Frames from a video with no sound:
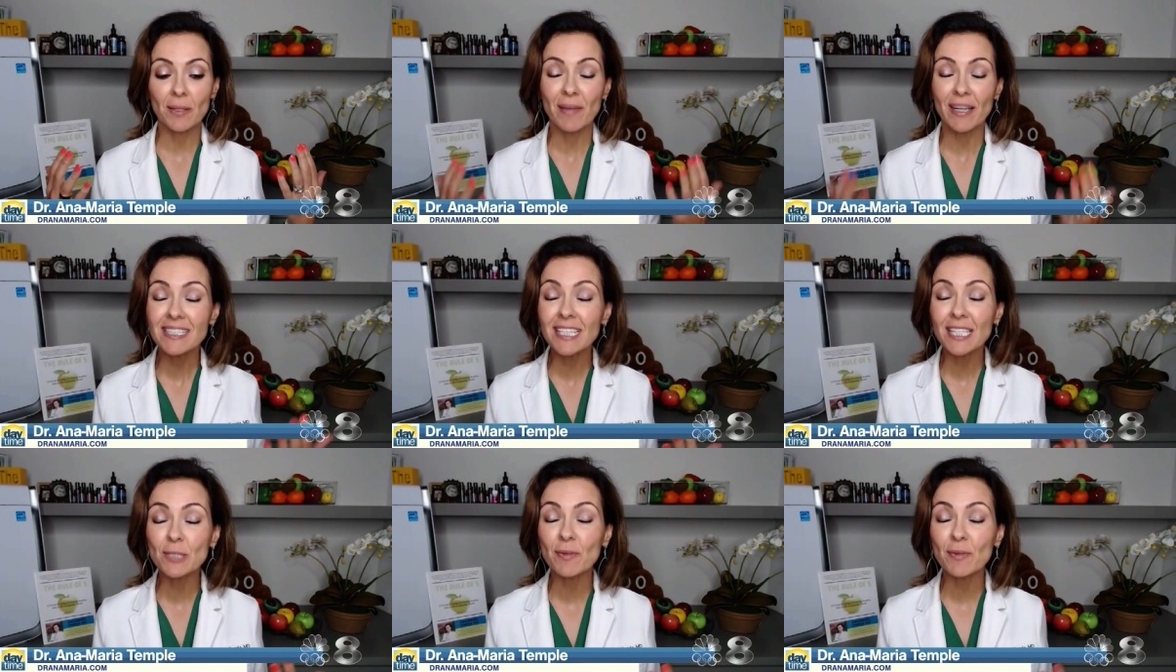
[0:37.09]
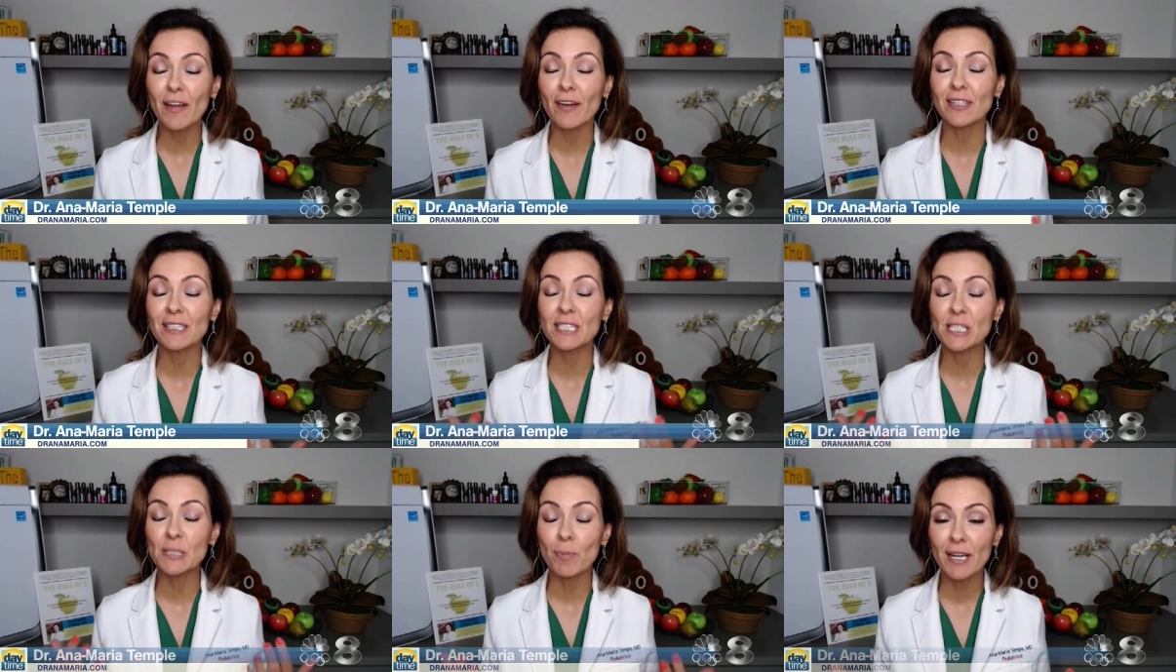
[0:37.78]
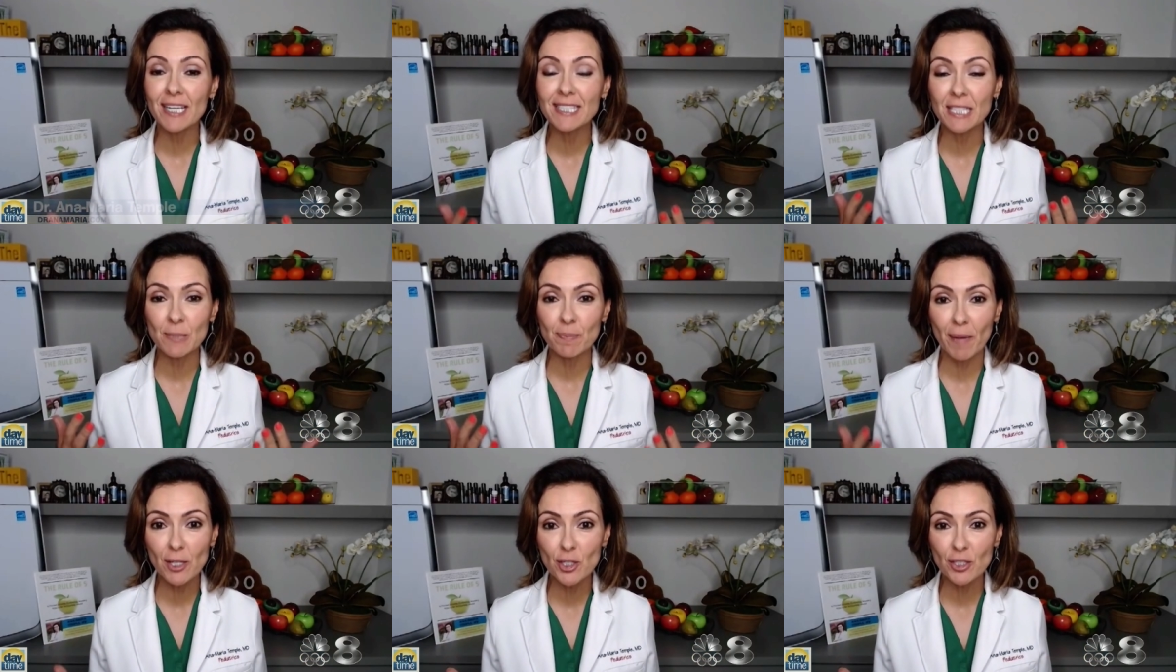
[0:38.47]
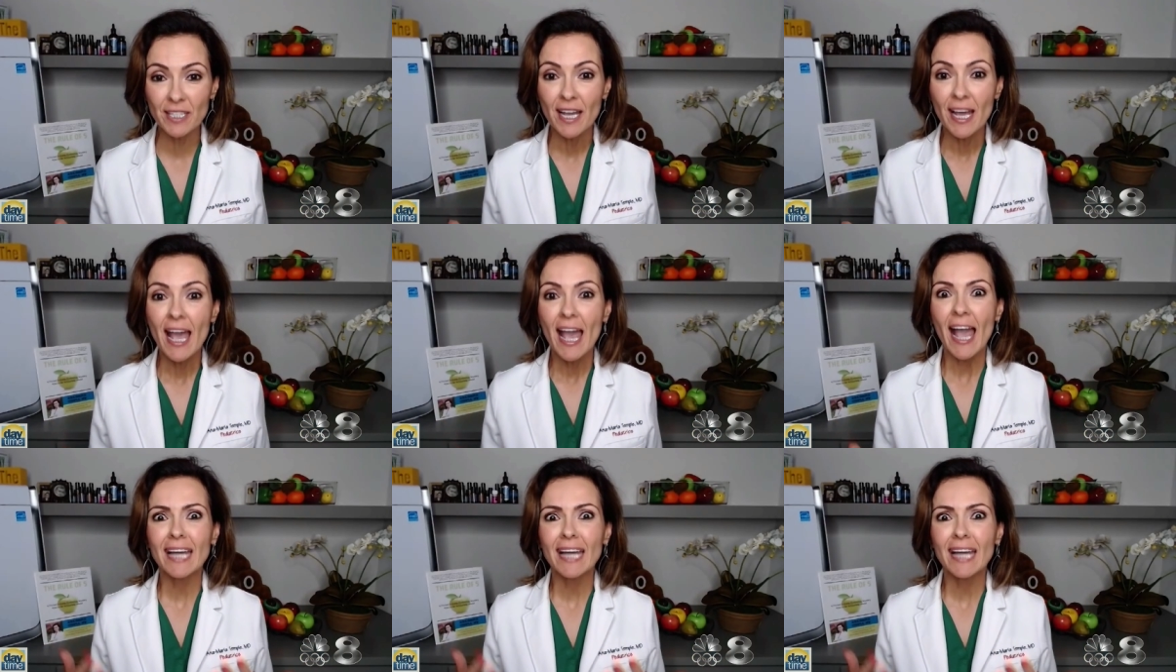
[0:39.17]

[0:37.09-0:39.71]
the benzene has been found in sprays especially